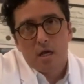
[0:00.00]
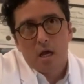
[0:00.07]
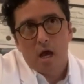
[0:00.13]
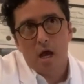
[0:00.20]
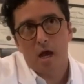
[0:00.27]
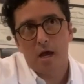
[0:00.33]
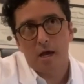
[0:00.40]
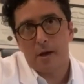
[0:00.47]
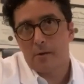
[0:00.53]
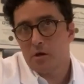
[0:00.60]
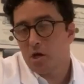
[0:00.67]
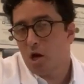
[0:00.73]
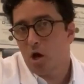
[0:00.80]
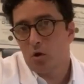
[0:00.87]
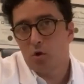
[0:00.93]

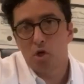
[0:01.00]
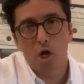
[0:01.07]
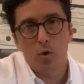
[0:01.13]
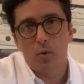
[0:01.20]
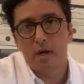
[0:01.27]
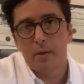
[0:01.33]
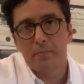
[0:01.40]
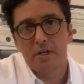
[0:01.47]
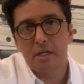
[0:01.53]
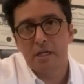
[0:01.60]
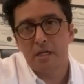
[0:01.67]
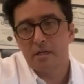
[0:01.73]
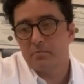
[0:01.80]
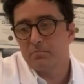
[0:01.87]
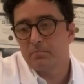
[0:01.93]
you don't want to
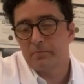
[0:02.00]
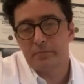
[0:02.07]
be